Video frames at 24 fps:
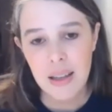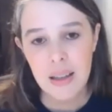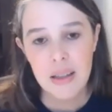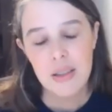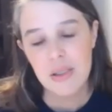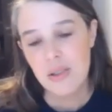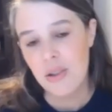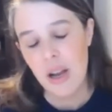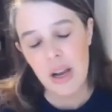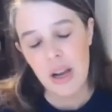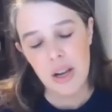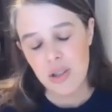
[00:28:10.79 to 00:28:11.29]

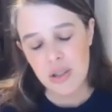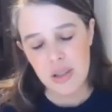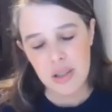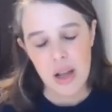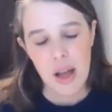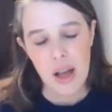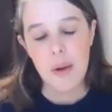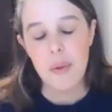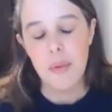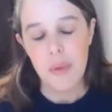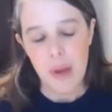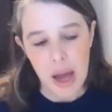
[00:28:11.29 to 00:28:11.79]
So
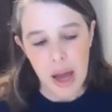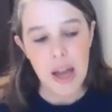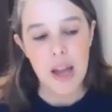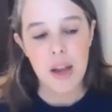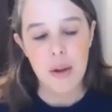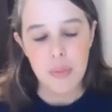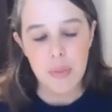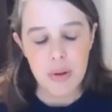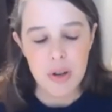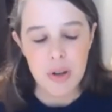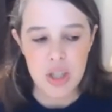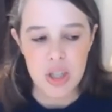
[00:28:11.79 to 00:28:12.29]
I
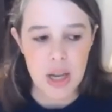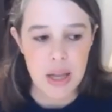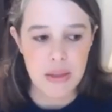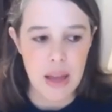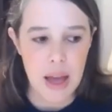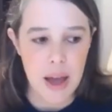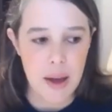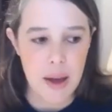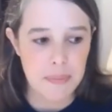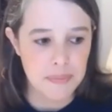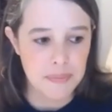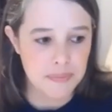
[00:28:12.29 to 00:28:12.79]
appreciate
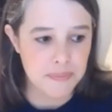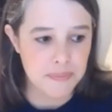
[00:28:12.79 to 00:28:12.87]
that.